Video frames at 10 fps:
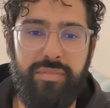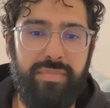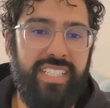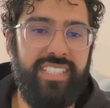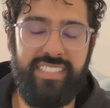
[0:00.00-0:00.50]
how do I
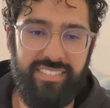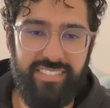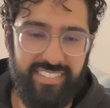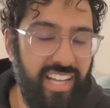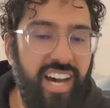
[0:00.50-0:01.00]
make it
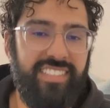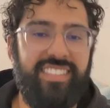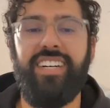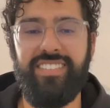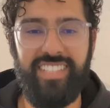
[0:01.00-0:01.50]
not
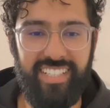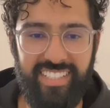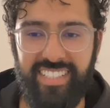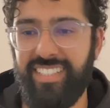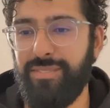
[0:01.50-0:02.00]
sound
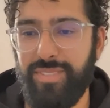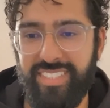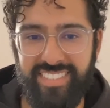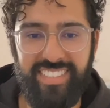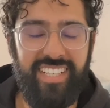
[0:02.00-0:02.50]
like it
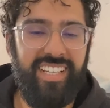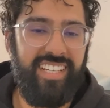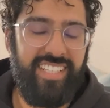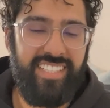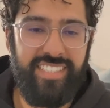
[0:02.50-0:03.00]
was,
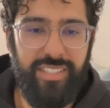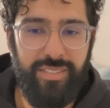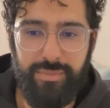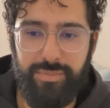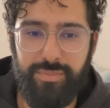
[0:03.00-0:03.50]
you
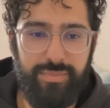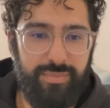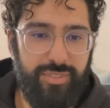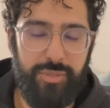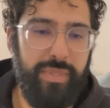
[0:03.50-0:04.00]
know,
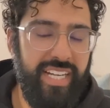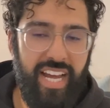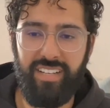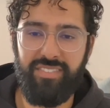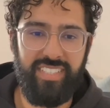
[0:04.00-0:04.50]
spit
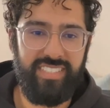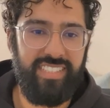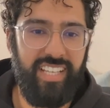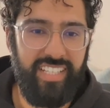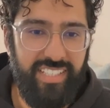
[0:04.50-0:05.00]
out of
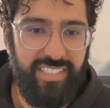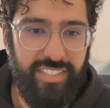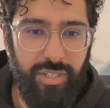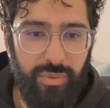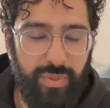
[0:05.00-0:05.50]
this like,
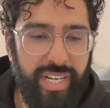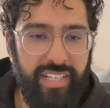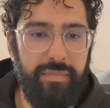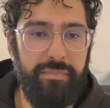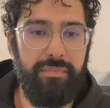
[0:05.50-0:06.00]
you know,
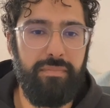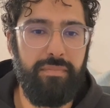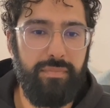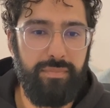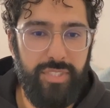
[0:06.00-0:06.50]
random,
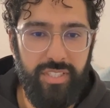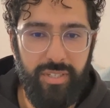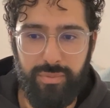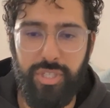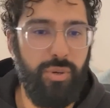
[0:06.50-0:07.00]
you
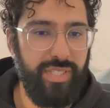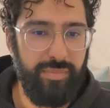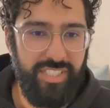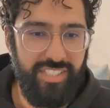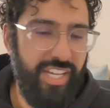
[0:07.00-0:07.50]
know,
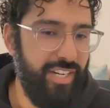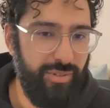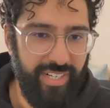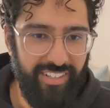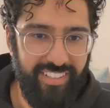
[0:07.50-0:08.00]
token
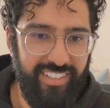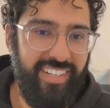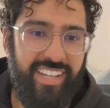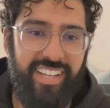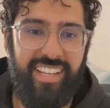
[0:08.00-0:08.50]
generator?
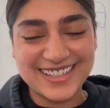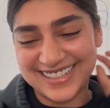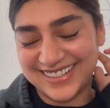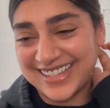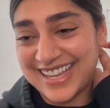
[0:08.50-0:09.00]

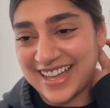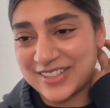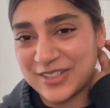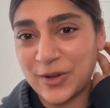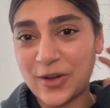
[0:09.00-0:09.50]
Okay, yeah.
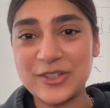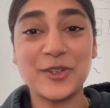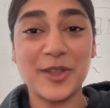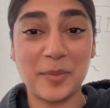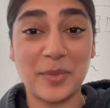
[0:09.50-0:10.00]
So
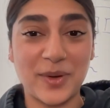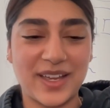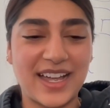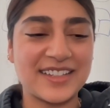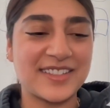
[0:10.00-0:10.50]
to that
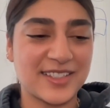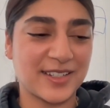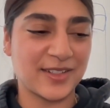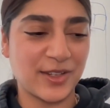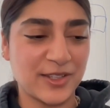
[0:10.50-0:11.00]
point, as this
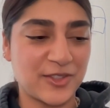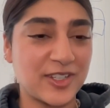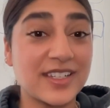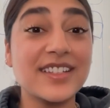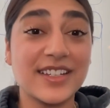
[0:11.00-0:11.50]

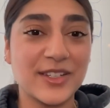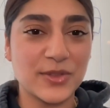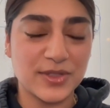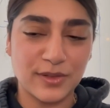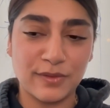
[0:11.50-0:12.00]
technology
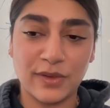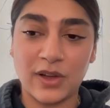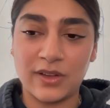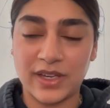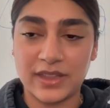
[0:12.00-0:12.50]
continues to
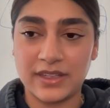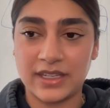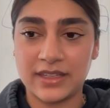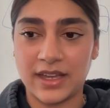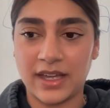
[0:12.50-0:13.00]
evolve, I
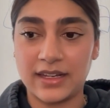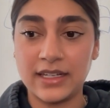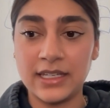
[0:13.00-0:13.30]
think that,